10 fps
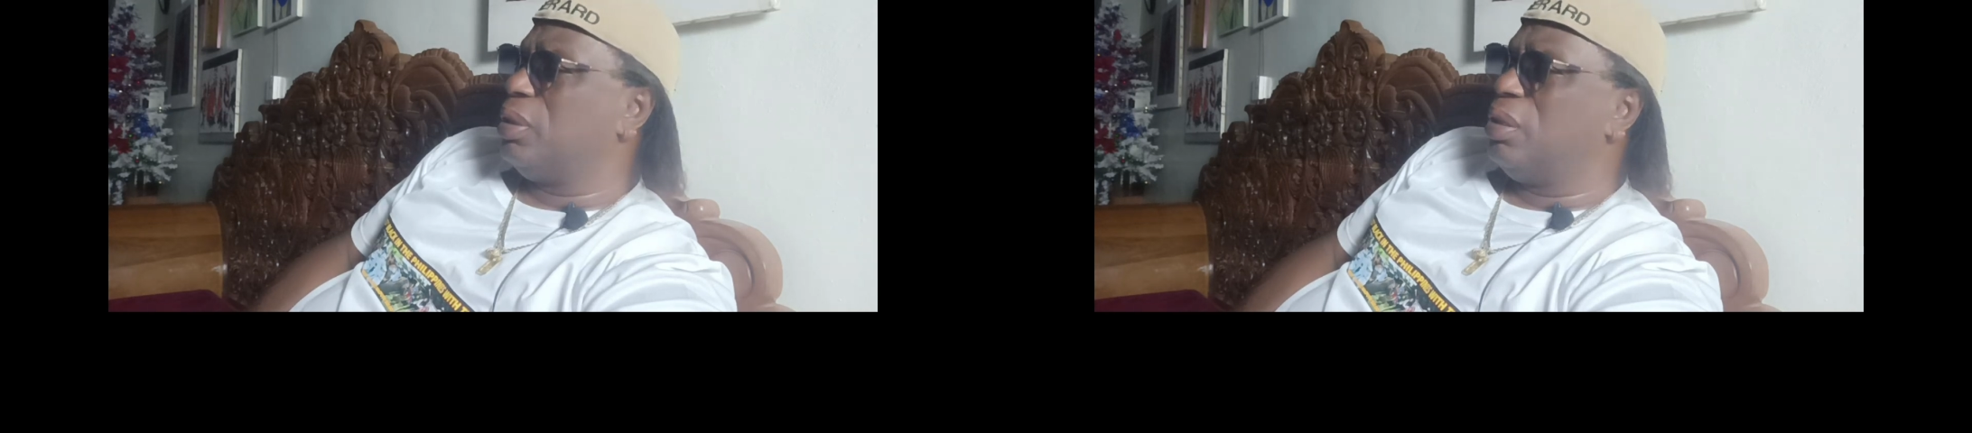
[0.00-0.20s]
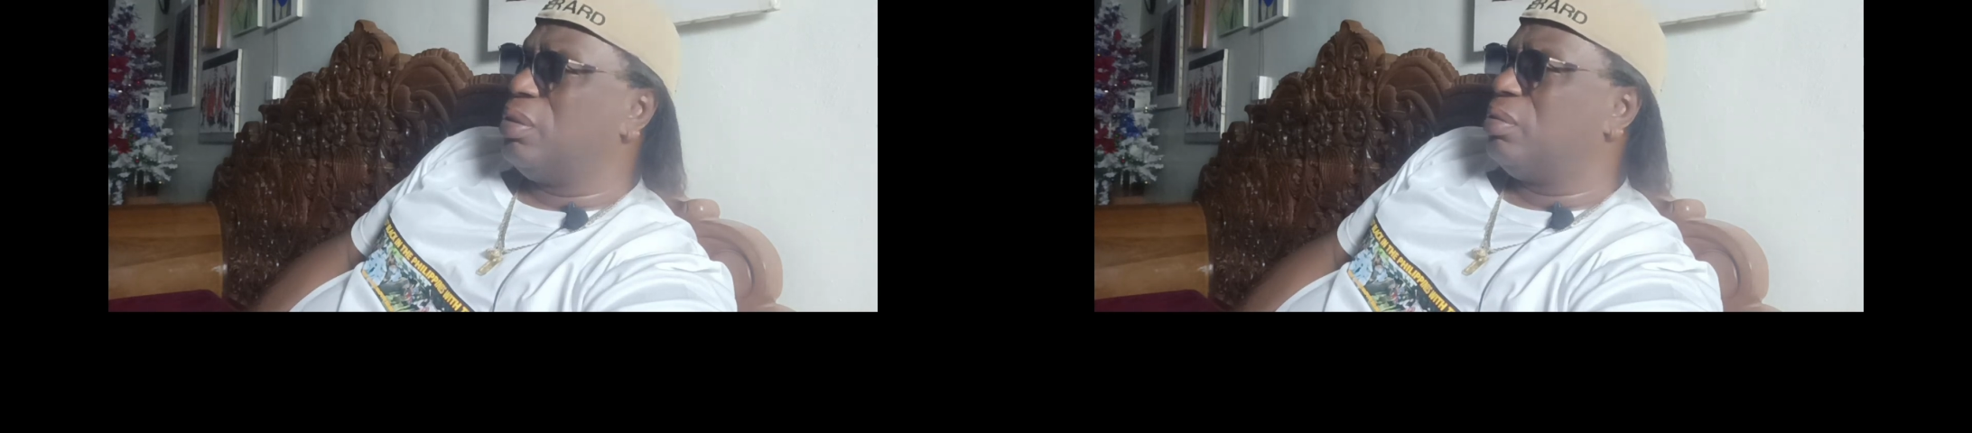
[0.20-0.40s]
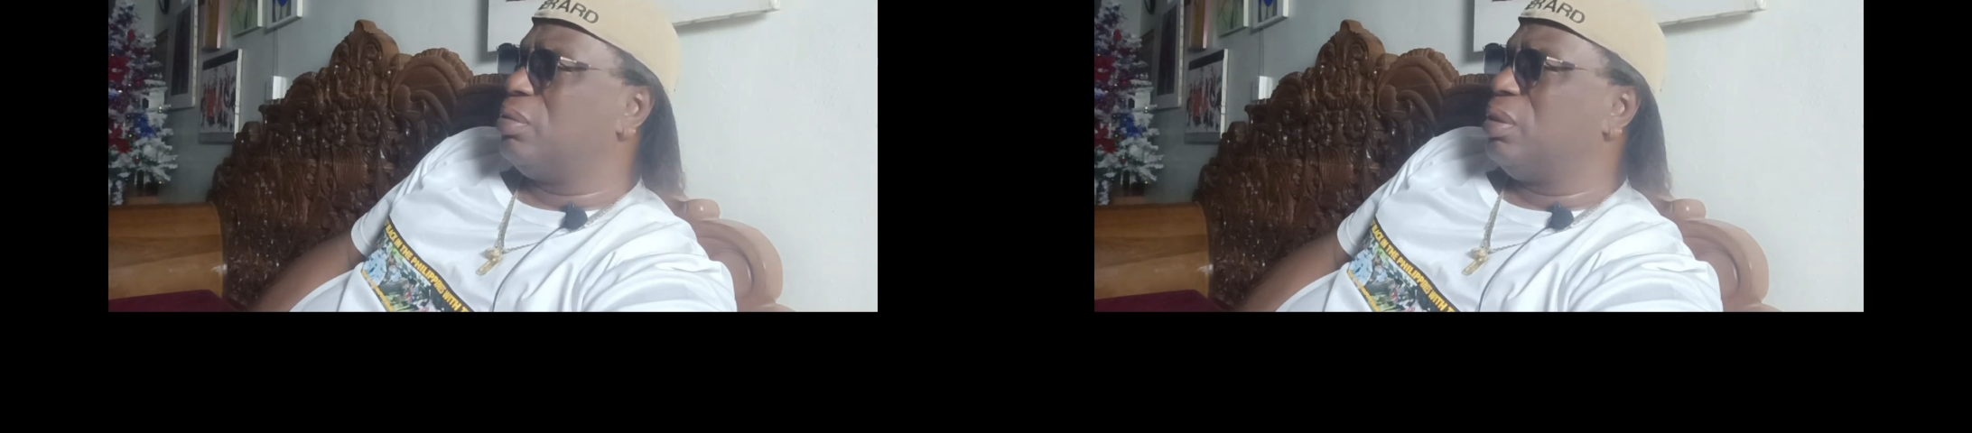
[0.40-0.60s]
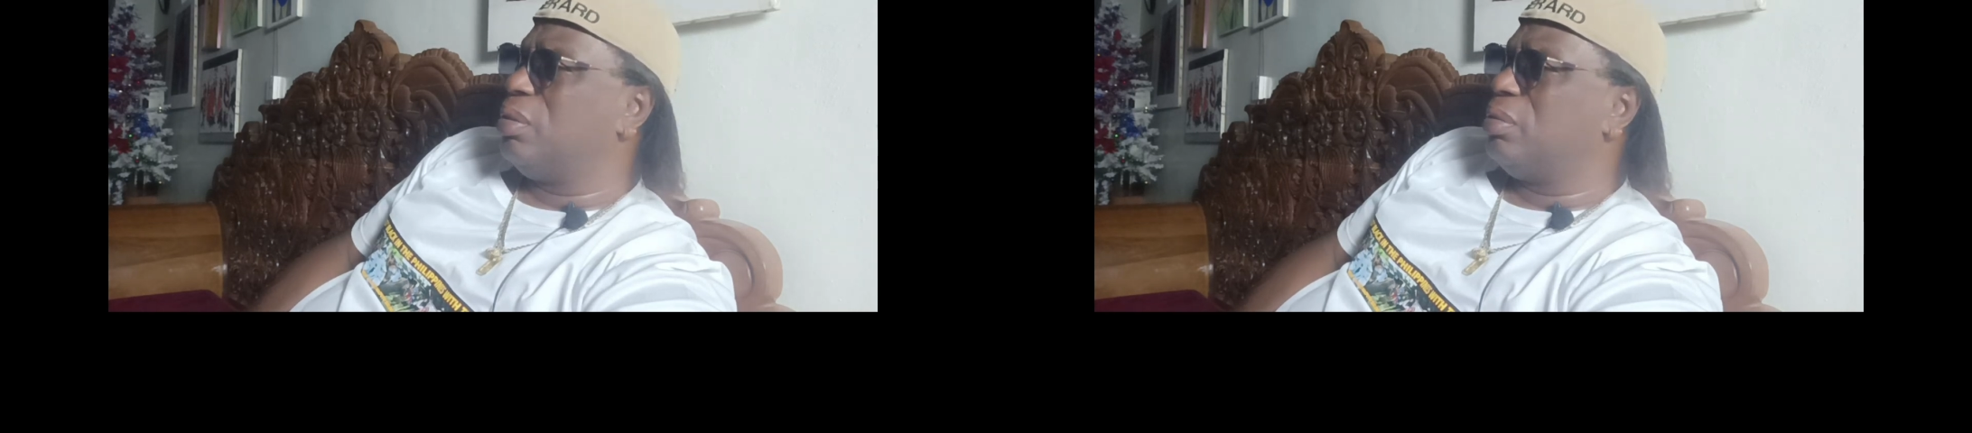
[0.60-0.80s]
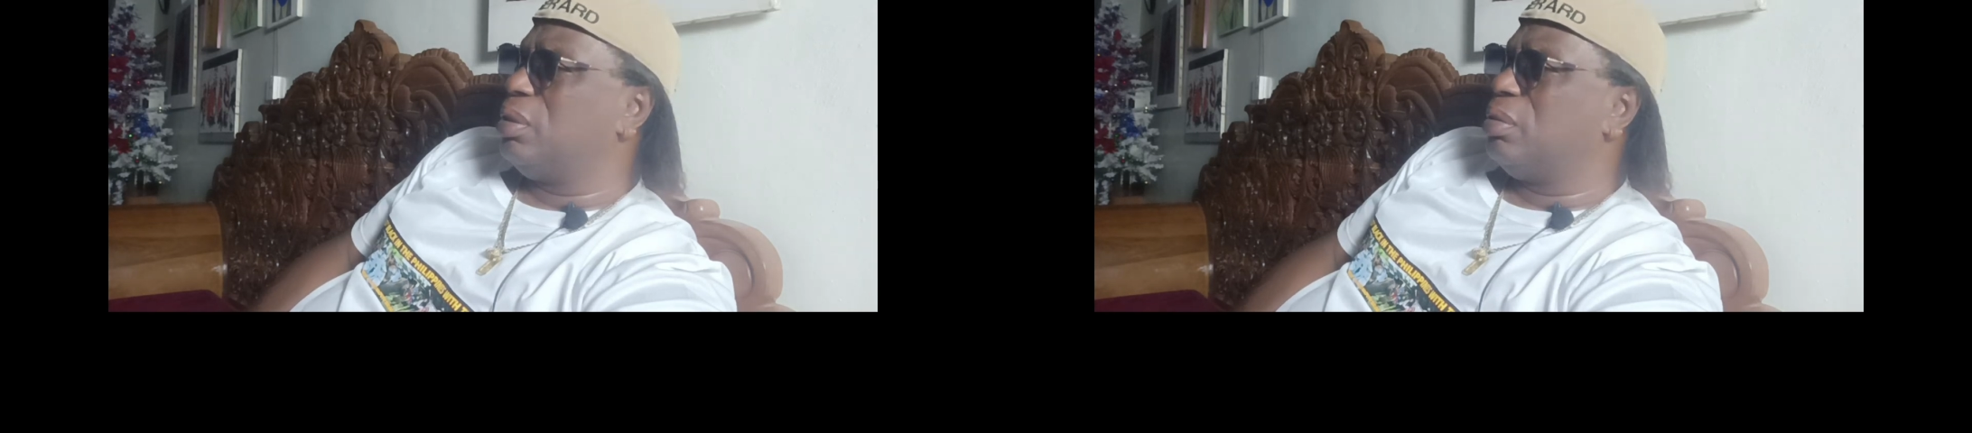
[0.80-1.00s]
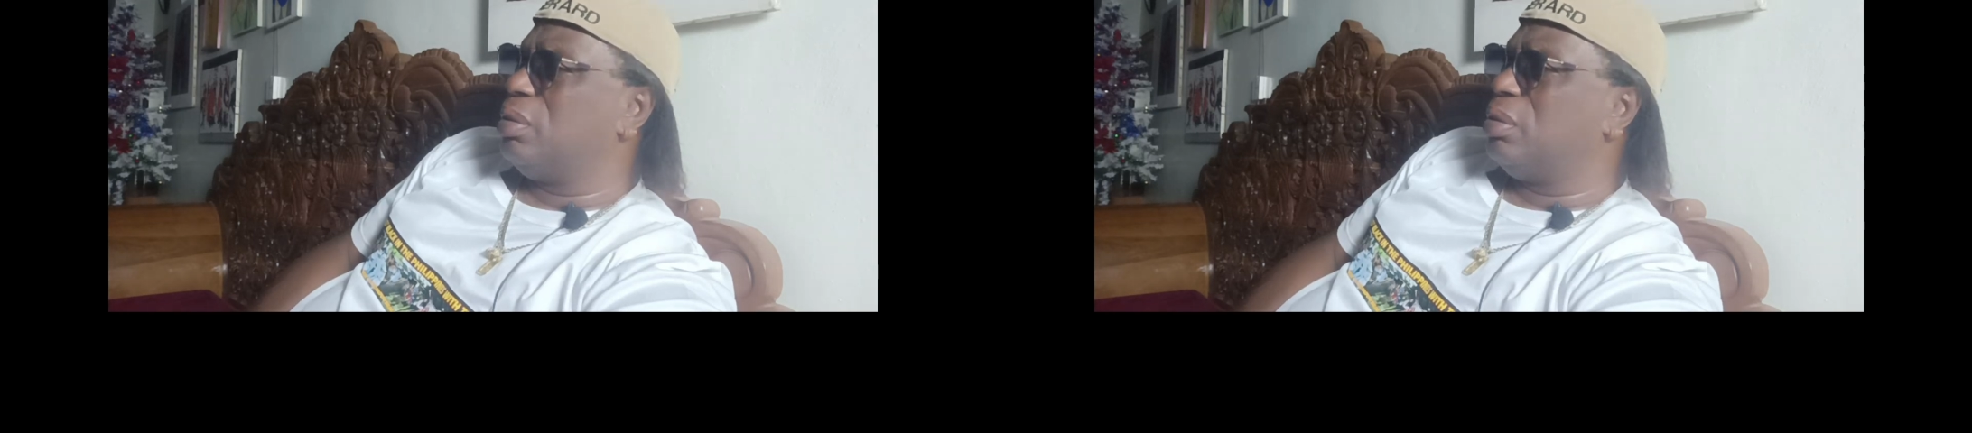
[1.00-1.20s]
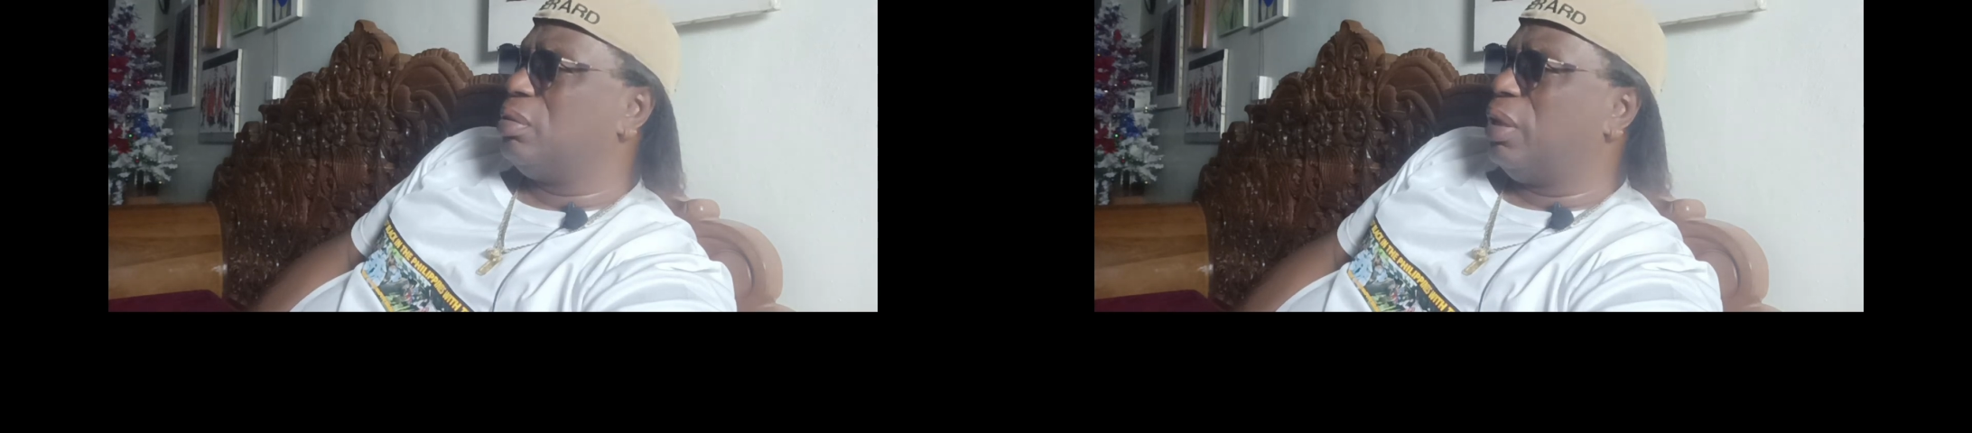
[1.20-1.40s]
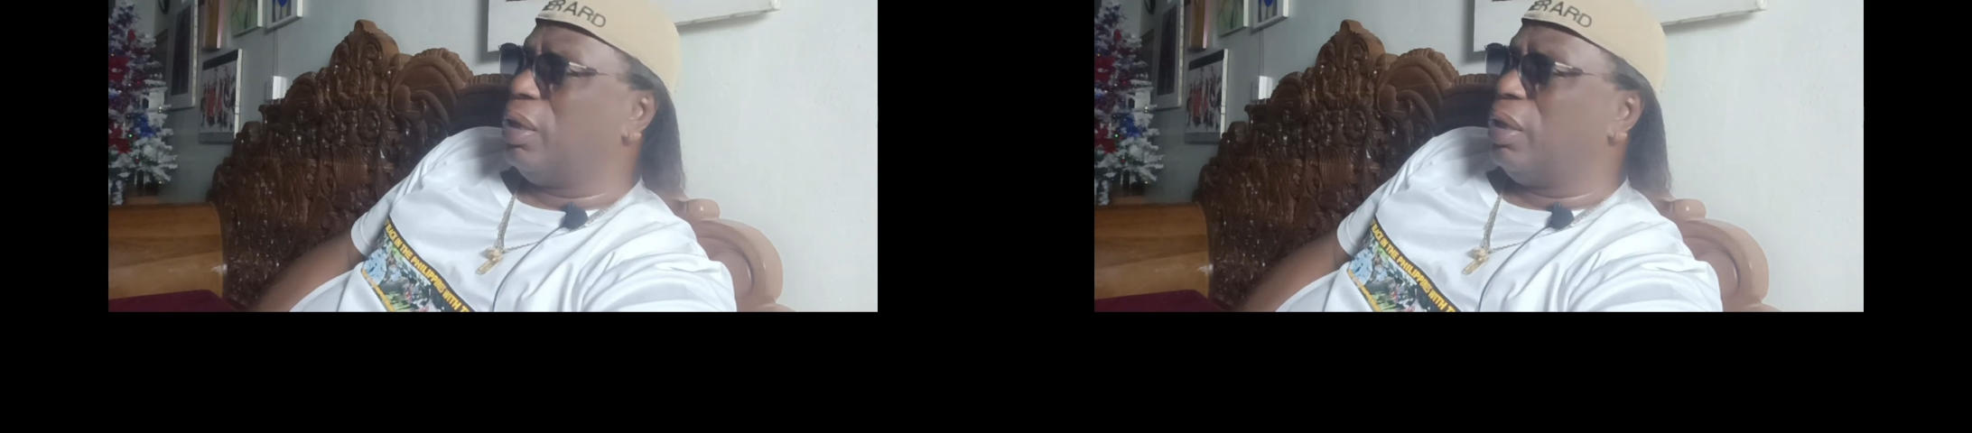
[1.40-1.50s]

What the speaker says: No, no, no, no.